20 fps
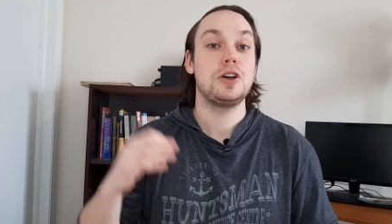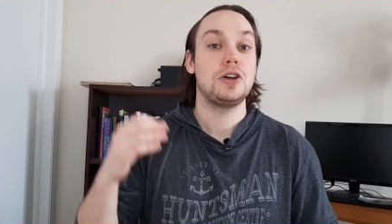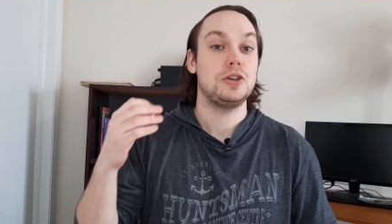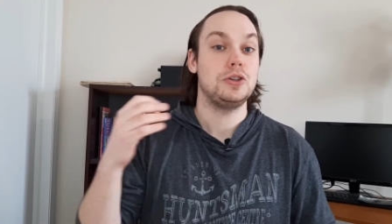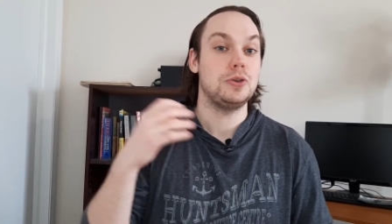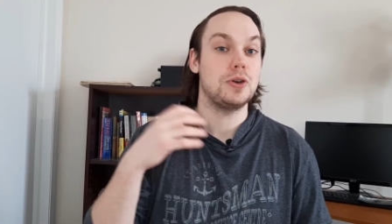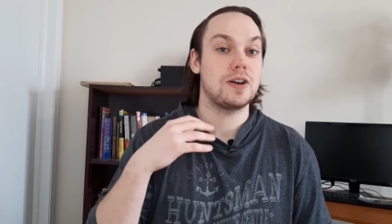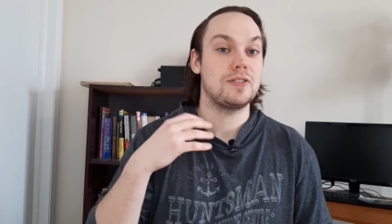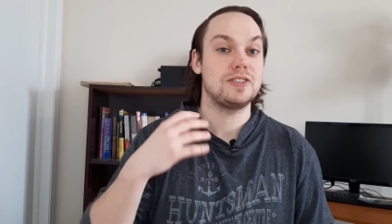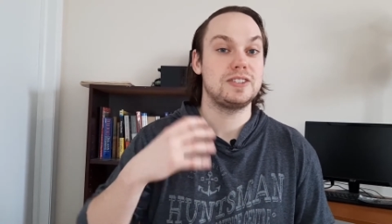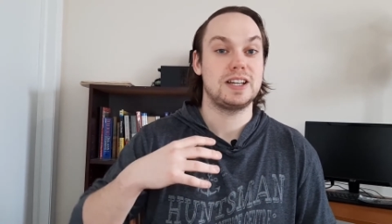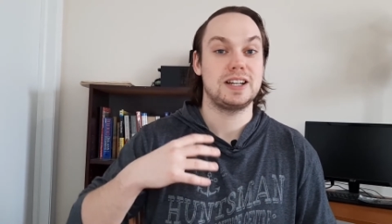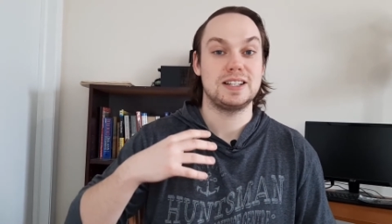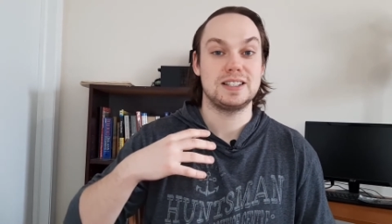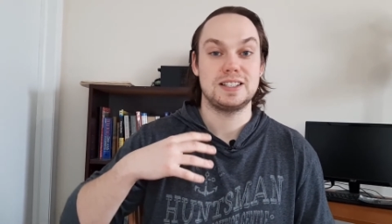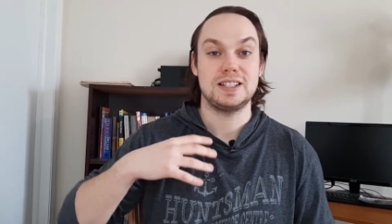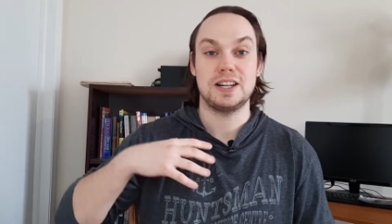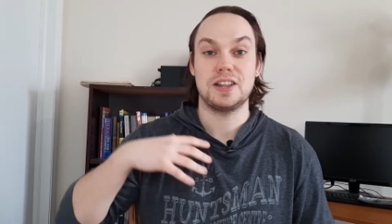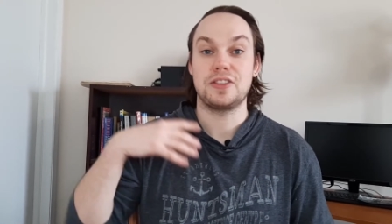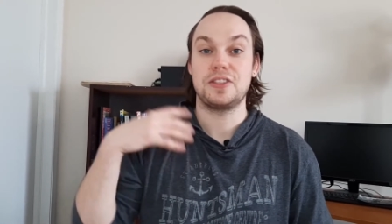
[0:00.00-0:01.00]
you have a tendency
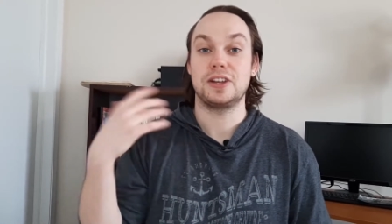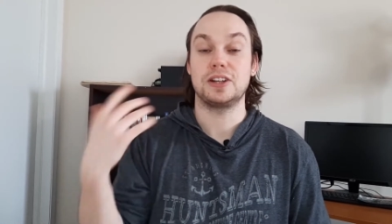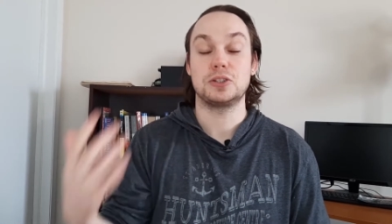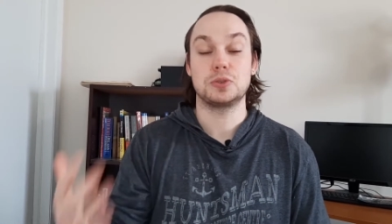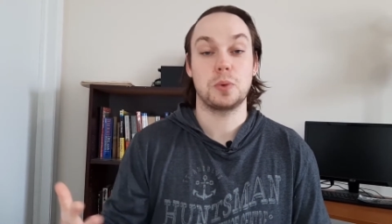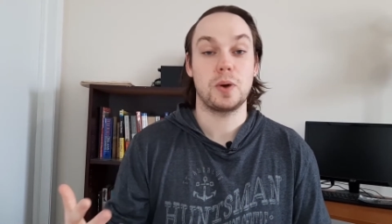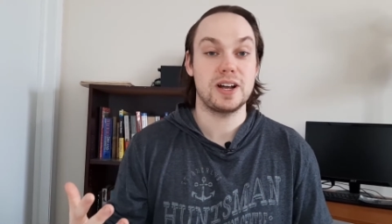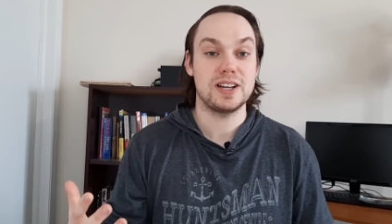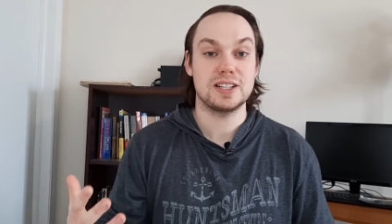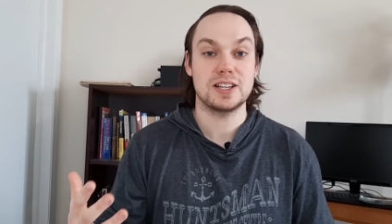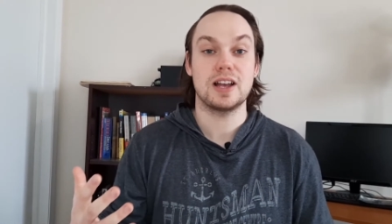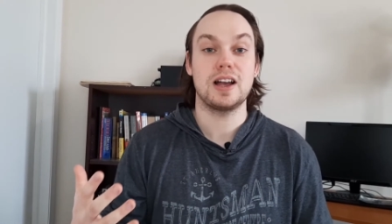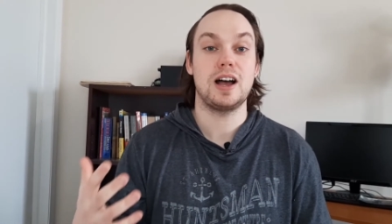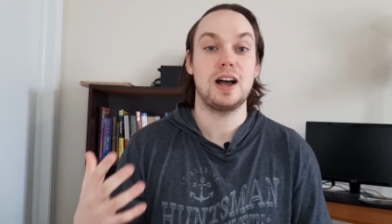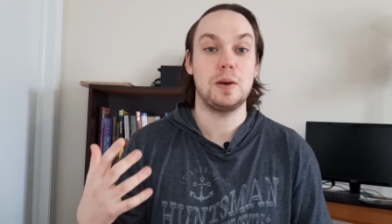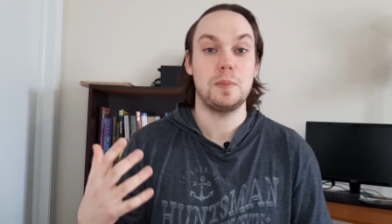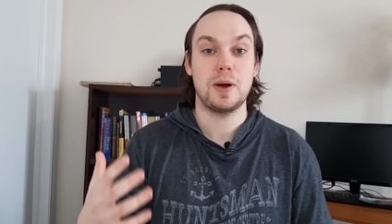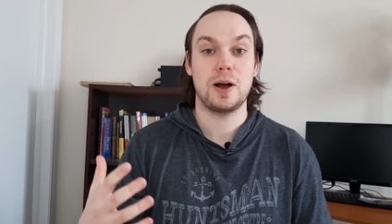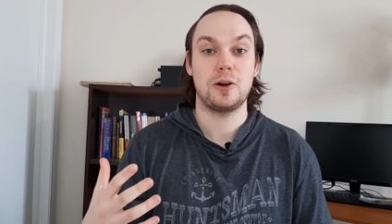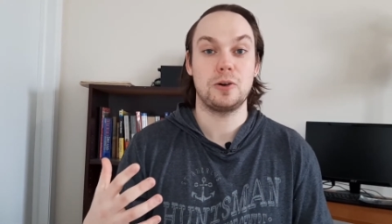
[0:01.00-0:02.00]
to think twice
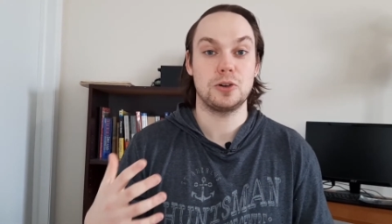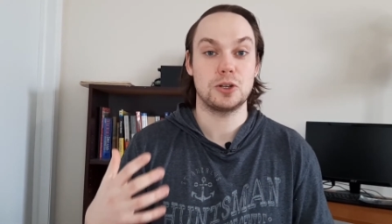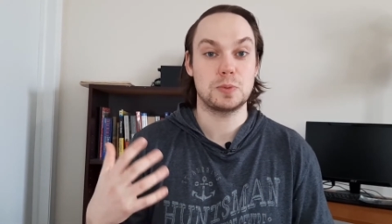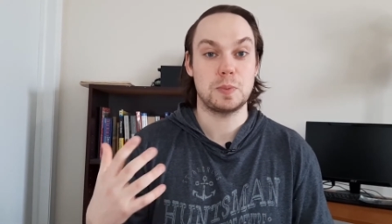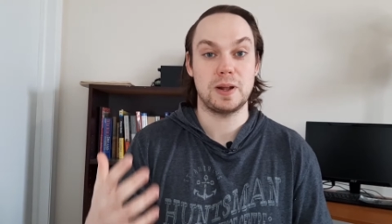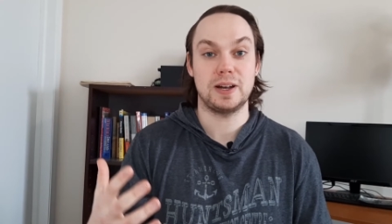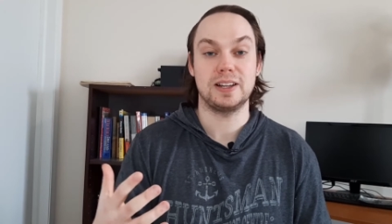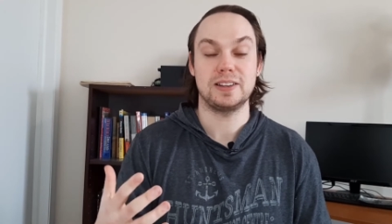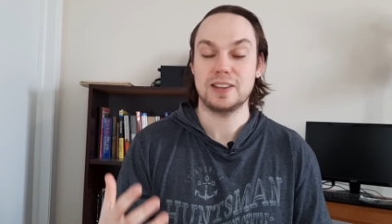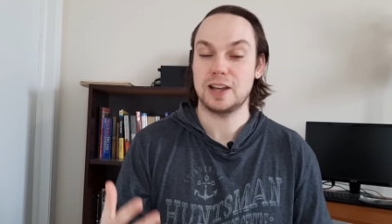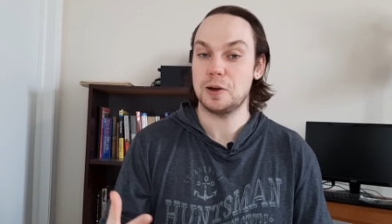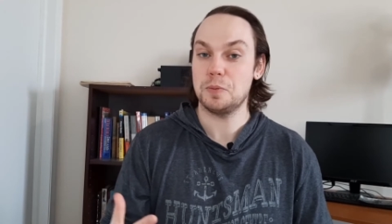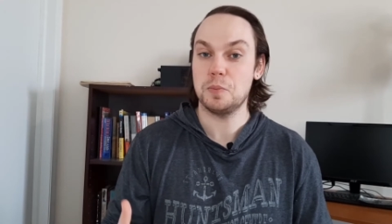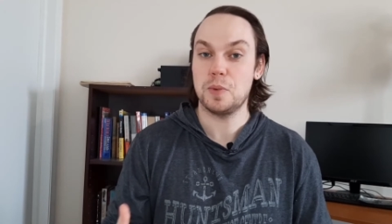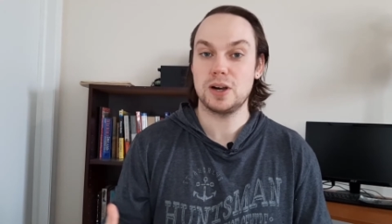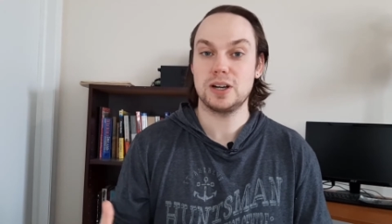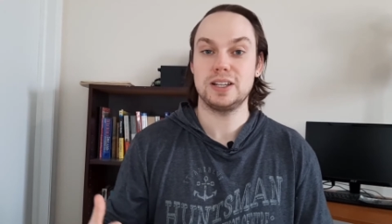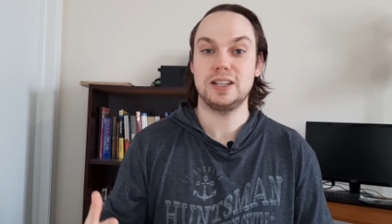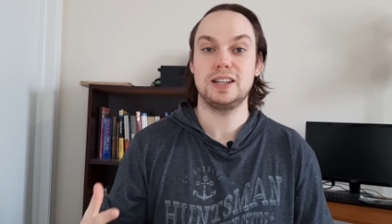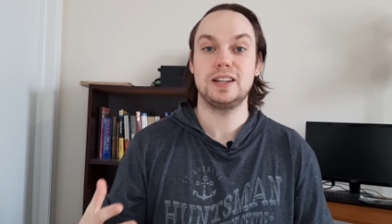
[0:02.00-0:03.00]
about spending that
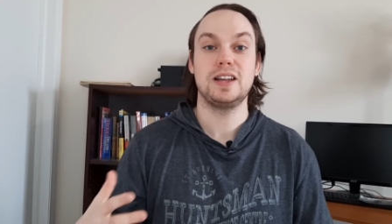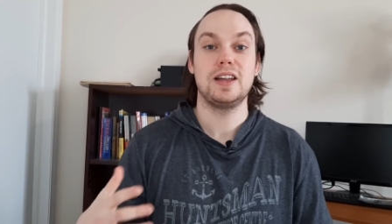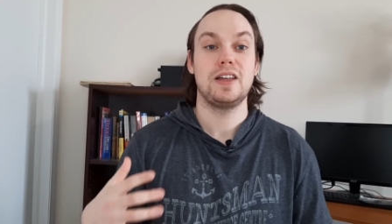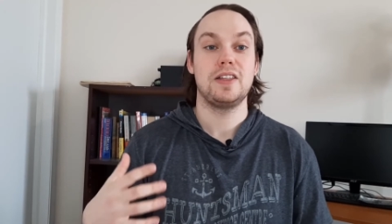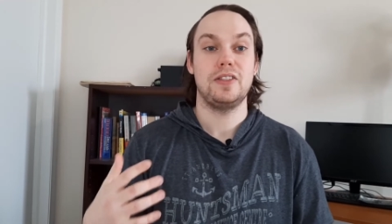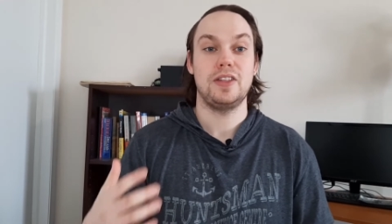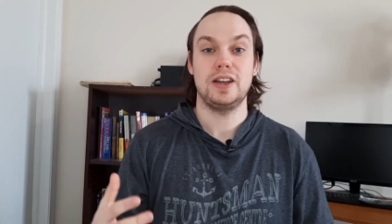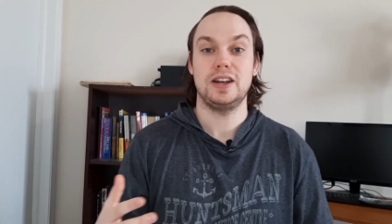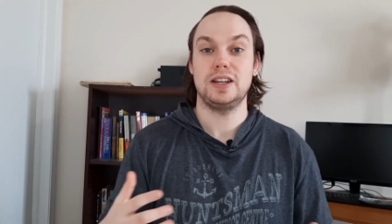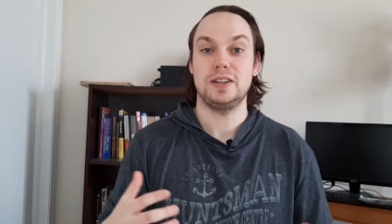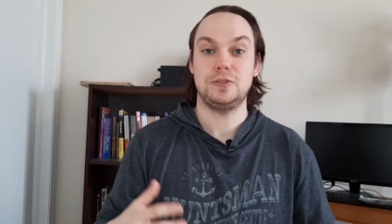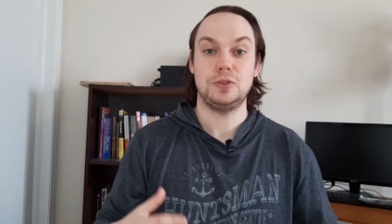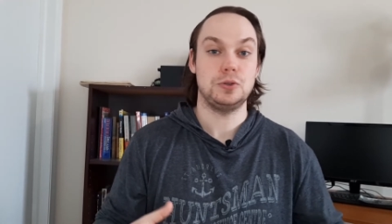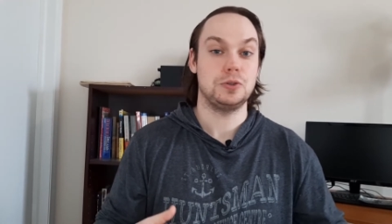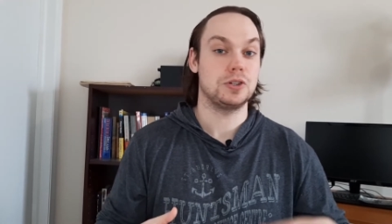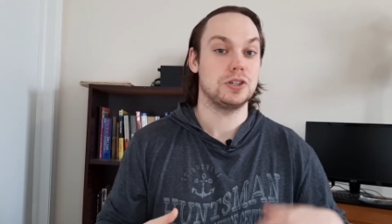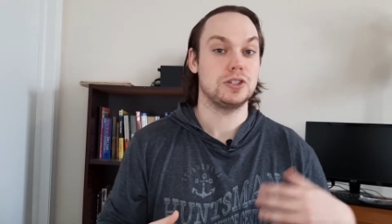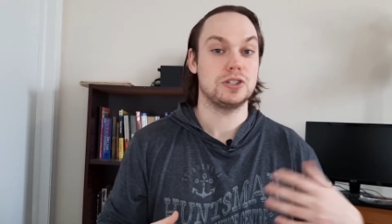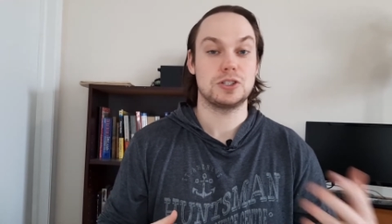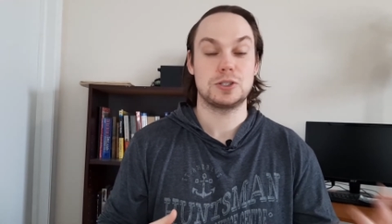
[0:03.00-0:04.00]
money than if you
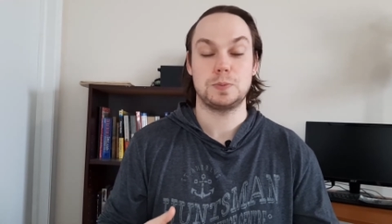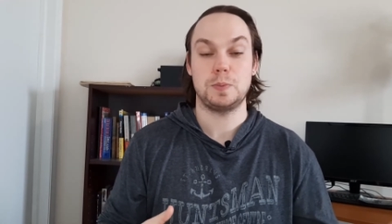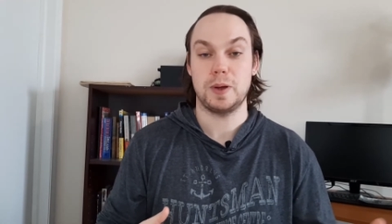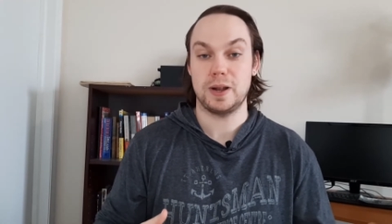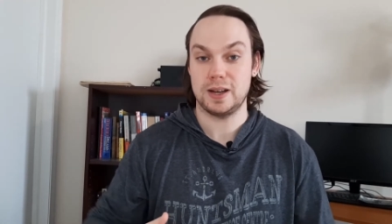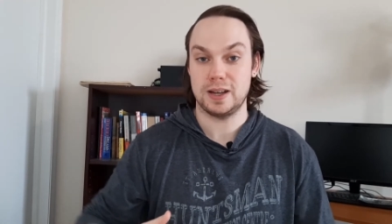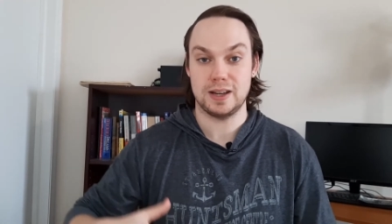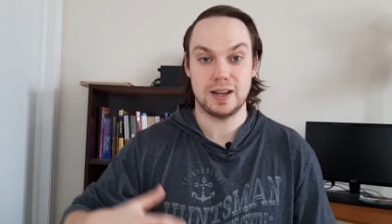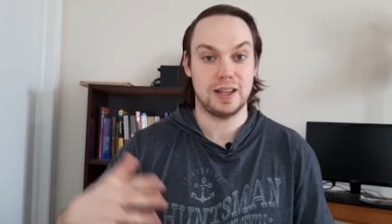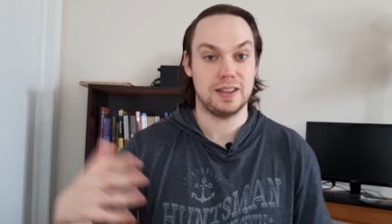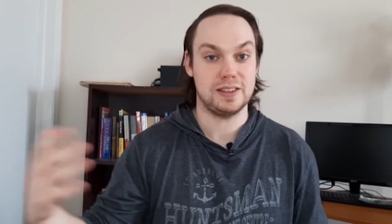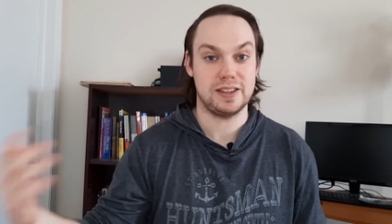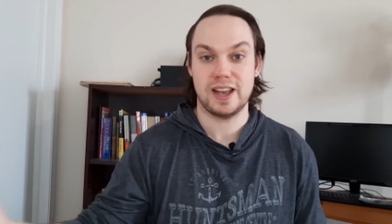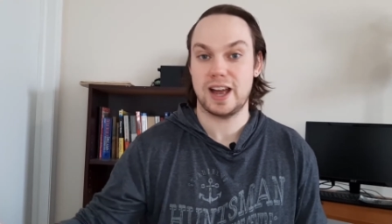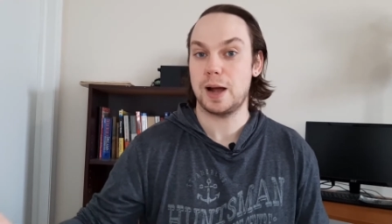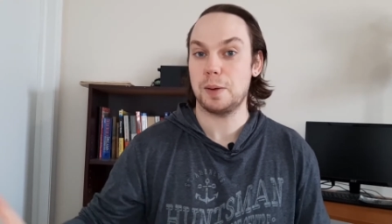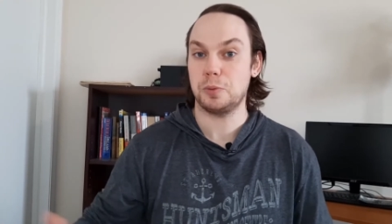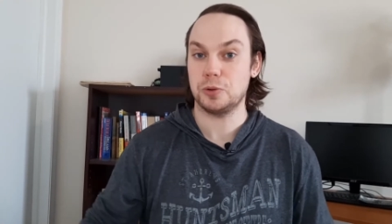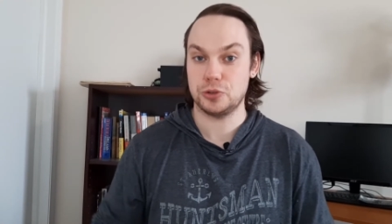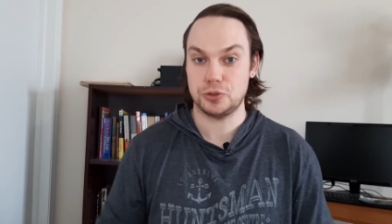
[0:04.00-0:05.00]
can just spend it and the
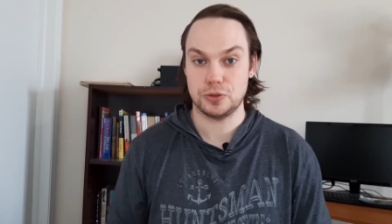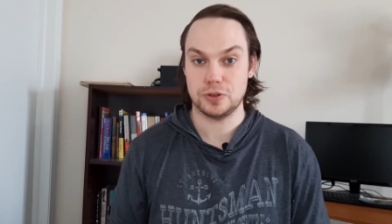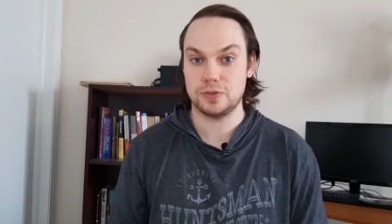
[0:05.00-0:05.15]
app will do it